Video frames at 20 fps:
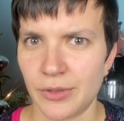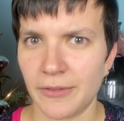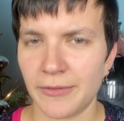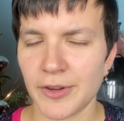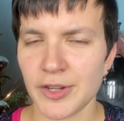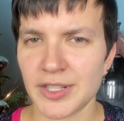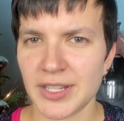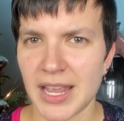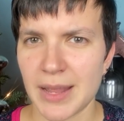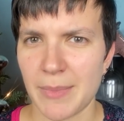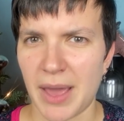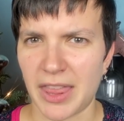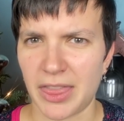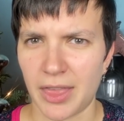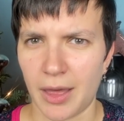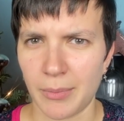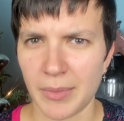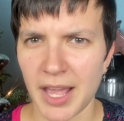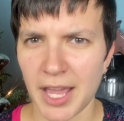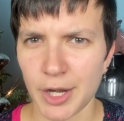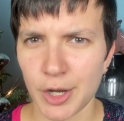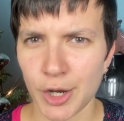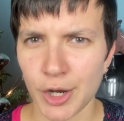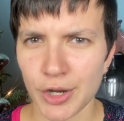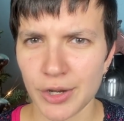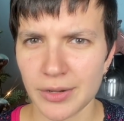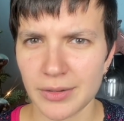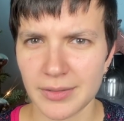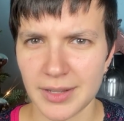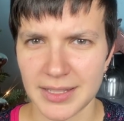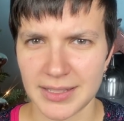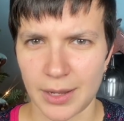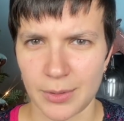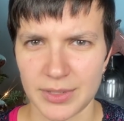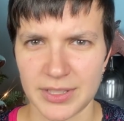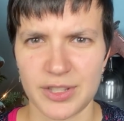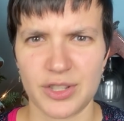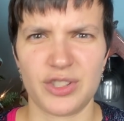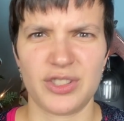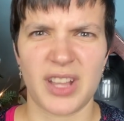The first night my thumb kind of hurt because I
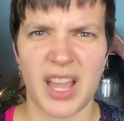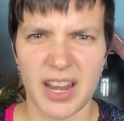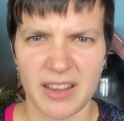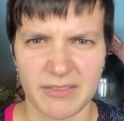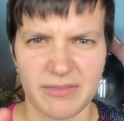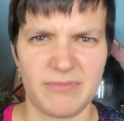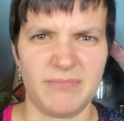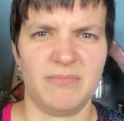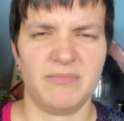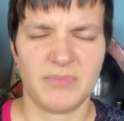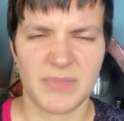was just kind of